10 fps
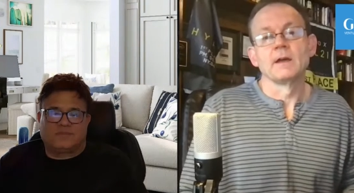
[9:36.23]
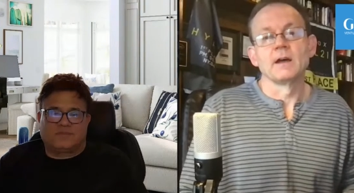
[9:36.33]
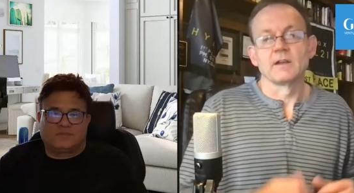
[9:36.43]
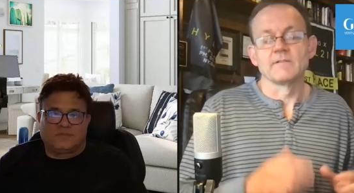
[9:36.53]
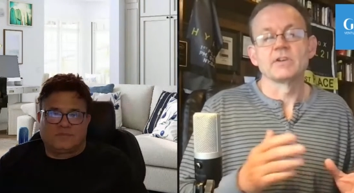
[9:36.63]

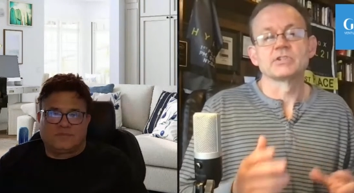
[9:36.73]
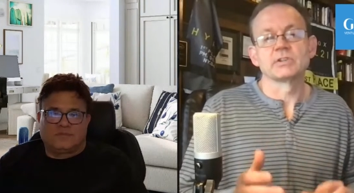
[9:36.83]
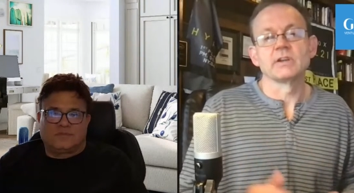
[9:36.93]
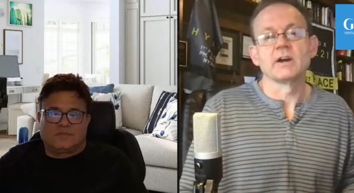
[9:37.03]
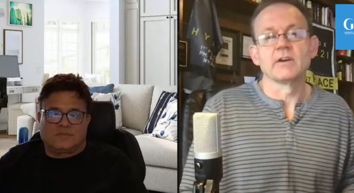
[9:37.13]
Speaker 1: and
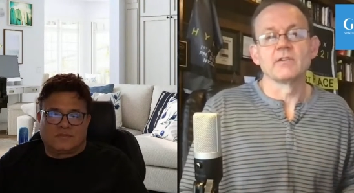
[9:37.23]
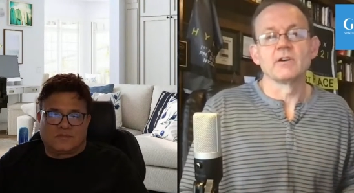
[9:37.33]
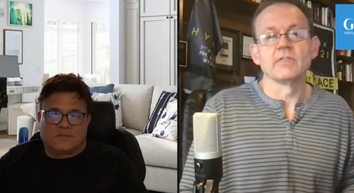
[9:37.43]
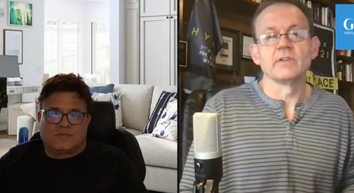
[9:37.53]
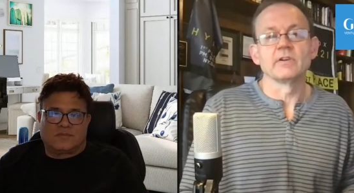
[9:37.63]
eventually hired
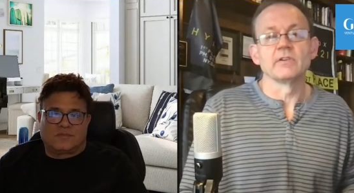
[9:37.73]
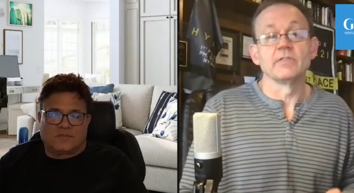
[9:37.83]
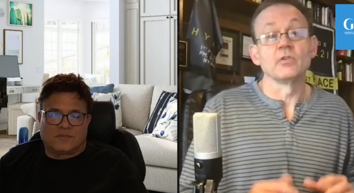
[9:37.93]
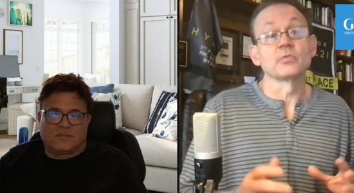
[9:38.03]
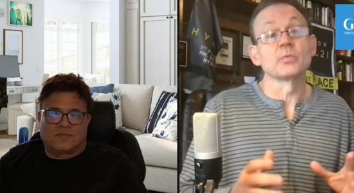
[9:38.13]
on there.
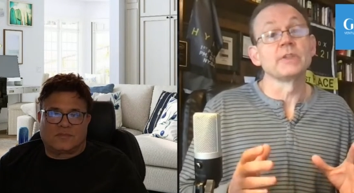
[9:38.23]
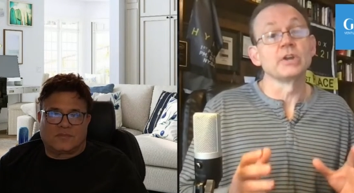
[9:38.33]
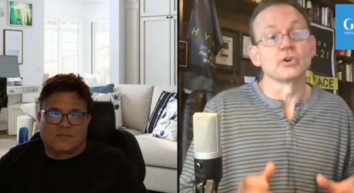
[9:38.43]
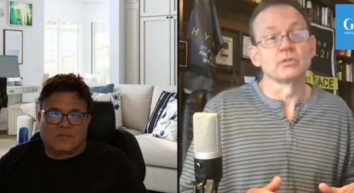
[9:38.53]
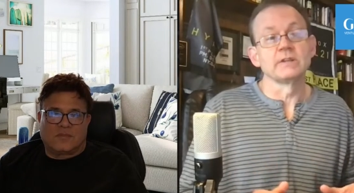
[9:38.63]
And those were
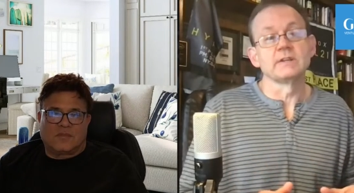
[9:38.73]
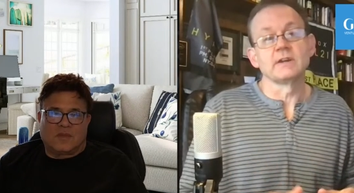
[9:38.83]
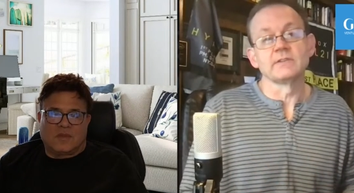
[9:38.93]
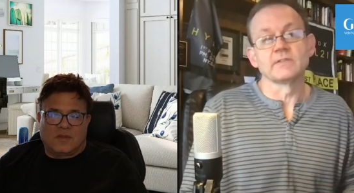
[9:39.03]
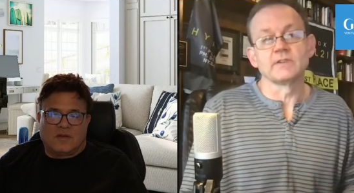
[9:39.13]
the early
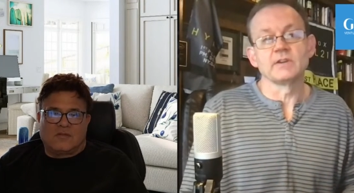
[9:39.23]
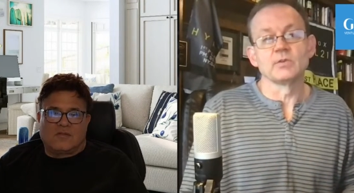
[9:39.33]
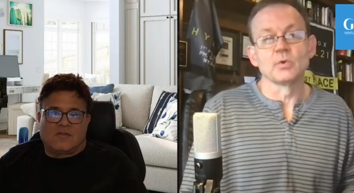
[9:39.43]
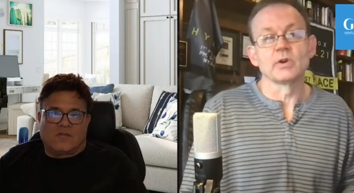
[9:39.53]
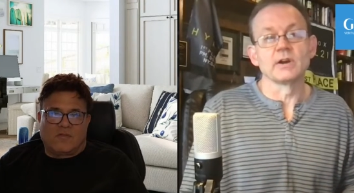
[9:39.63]
days of
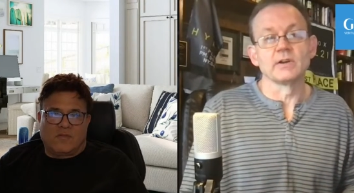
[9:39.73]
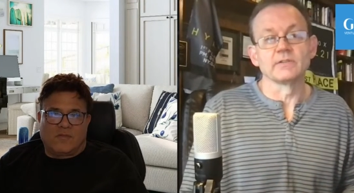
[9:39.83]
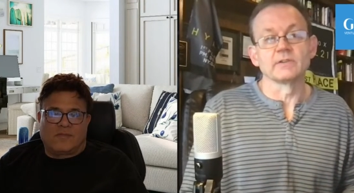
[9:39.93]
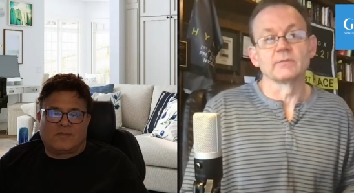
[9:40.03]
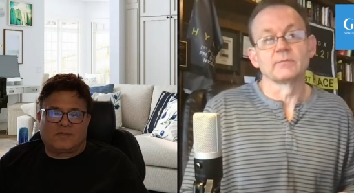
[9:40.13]
data
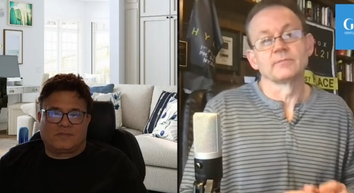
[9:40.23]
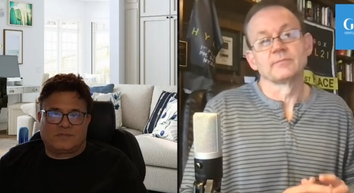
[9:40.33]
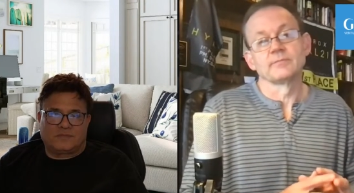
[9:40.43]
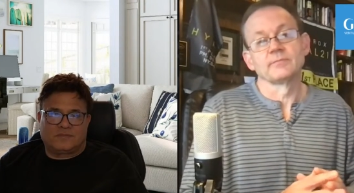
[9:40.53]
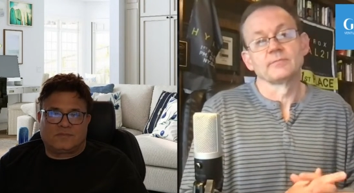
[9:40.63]
warehousing.
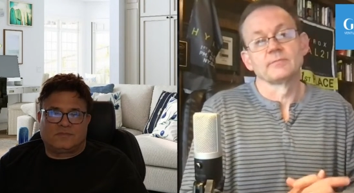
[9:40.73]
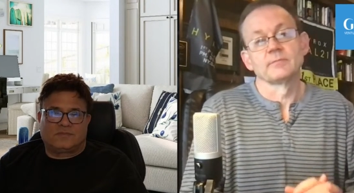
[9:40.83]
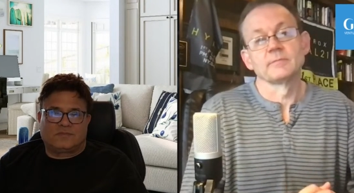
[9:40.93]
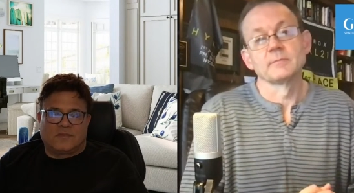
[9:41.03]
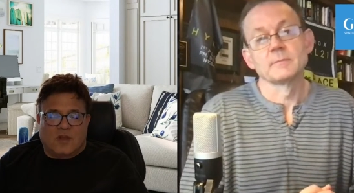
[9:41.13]

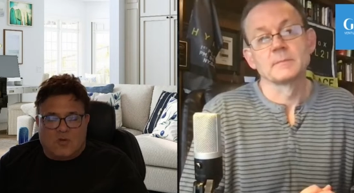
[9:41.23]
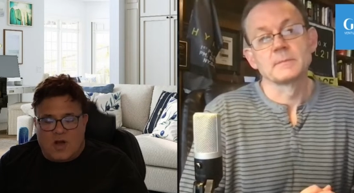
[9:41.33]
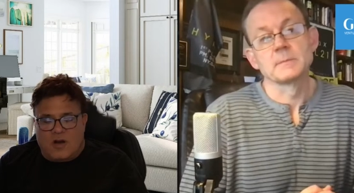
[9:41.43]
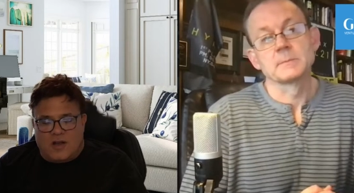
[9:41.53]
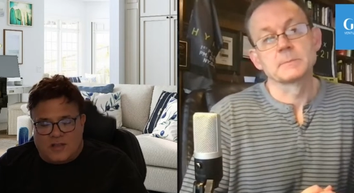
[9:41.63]

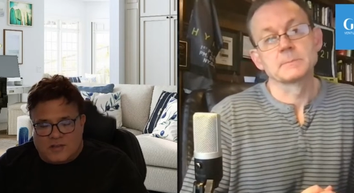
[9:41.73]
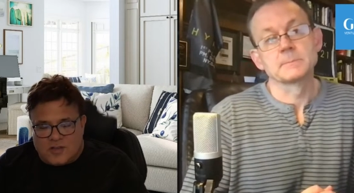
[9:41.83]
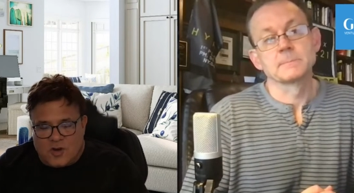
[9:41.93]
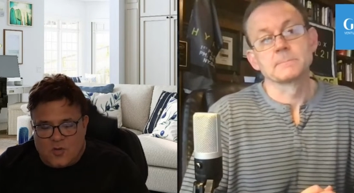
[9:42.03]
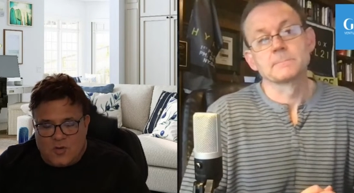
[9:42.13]
Speaker 2: Wow. And
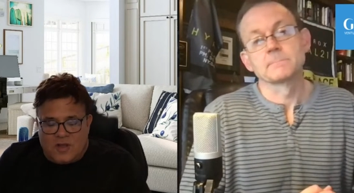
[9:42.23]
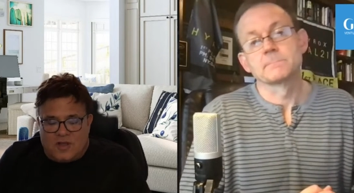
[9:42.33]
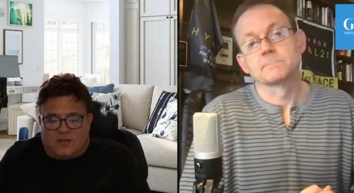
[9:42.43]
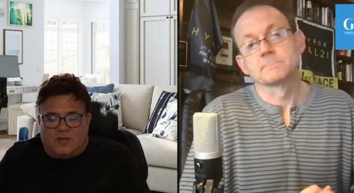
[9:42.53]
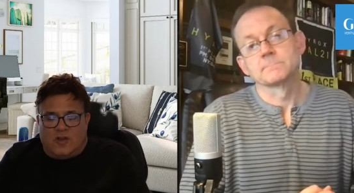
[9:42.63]
so
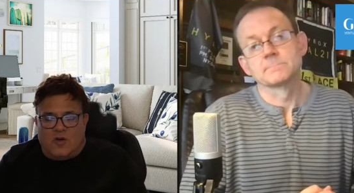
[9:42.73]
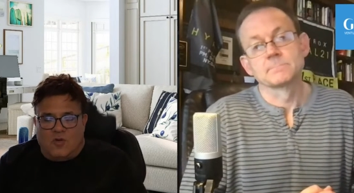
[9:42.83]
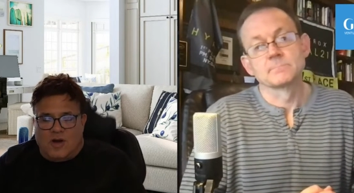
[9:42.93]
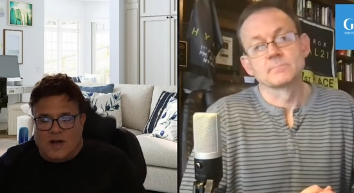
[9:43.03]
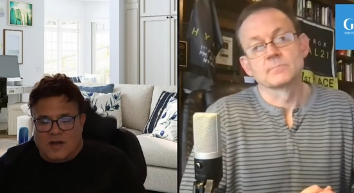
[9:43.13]

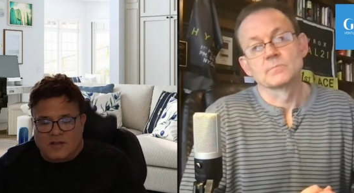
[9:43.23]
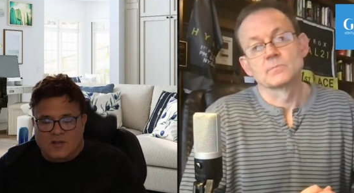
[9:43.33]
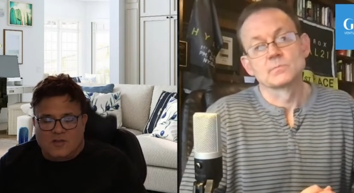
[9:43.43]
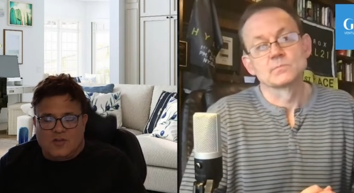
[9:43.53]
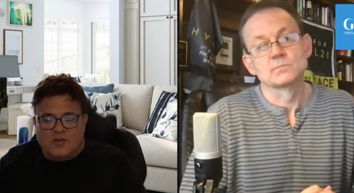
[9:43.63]

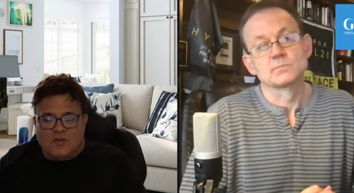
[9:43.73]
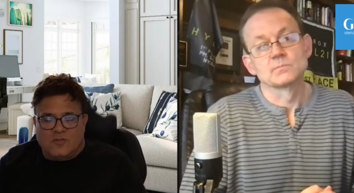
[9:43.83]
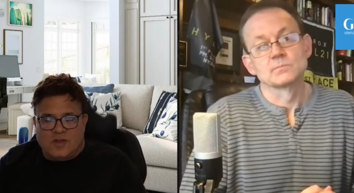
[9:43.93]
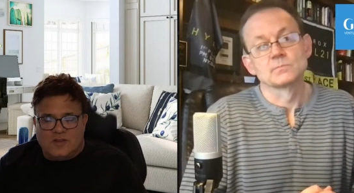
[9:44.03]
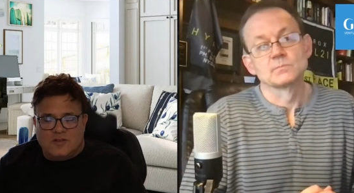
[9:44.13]
you do the
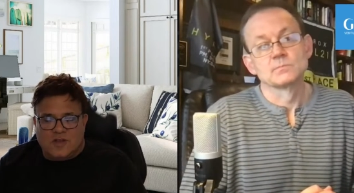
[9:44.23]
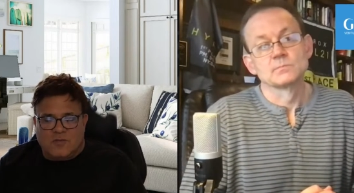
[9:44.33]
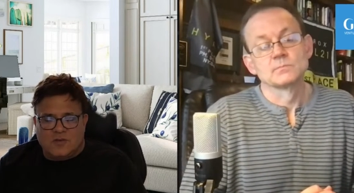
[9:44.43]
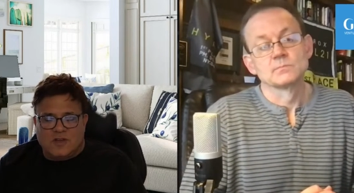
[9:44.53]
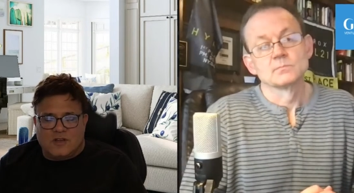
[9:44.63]
Visa,
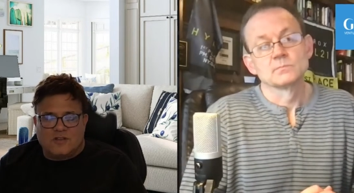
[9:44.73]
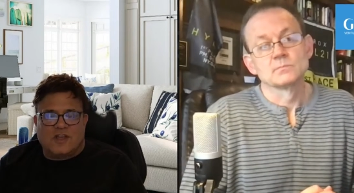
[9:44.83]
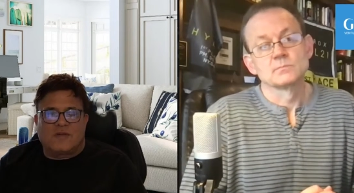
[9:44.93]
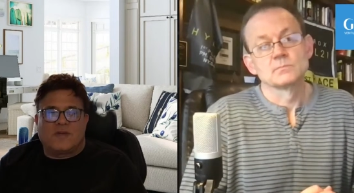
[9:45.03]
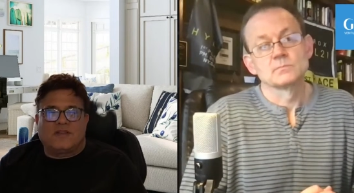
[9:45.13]
was that
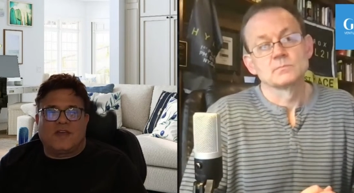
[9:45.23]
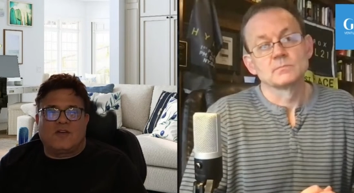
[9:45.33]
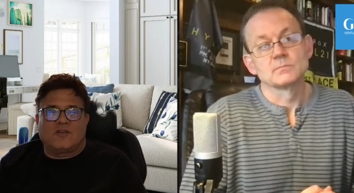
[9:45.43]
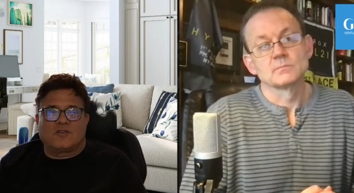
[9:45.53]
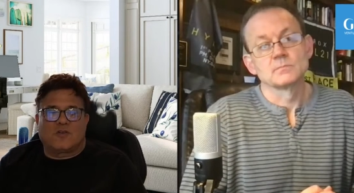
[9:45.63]
San
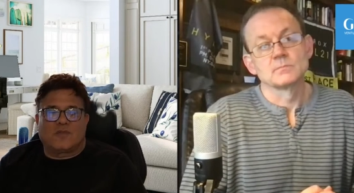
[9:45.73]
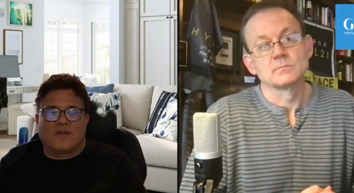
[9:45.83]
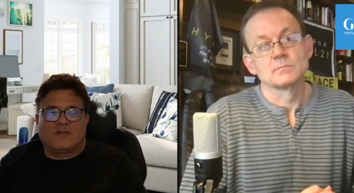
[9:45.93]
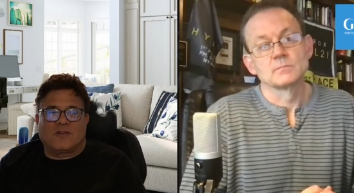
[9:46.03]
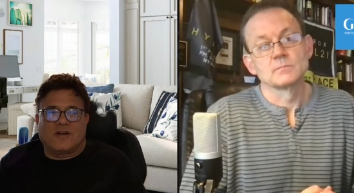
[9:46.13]
Mateo or
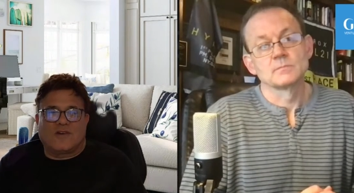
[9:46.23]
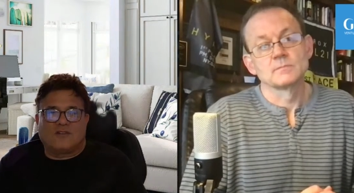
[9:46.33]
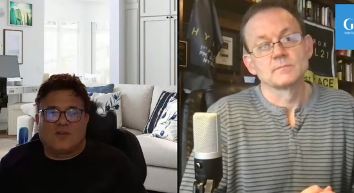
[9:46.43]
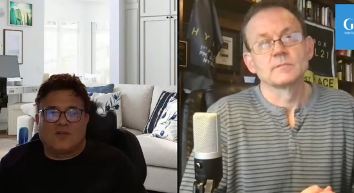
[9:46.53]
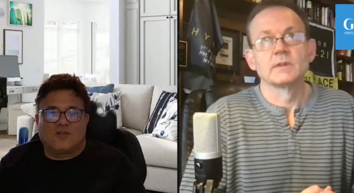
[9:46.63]
someplace, right?
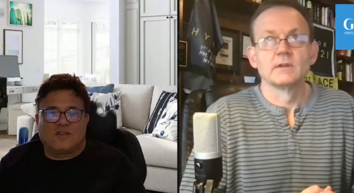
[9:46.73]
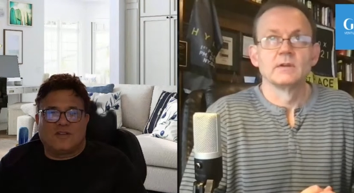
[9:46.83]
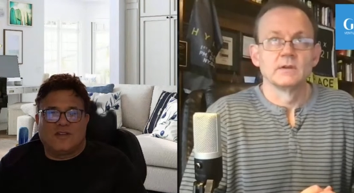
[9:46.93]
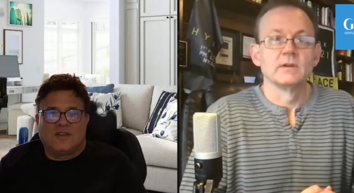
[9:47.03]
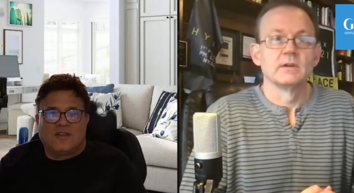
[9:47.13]
So it was in